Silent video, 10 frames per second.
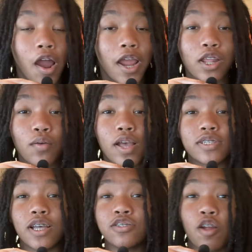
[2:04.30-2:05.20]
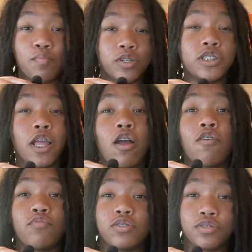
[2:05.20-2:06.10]
Alright, anyways, I start push day
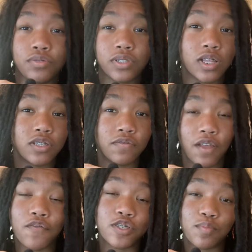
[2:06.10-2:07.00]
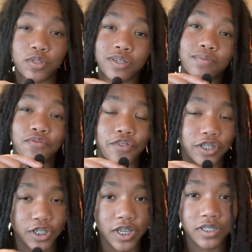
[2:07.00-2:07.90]
off with 2 sets of deficit push-ups for the
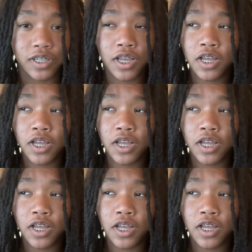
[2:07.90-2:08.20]
chest.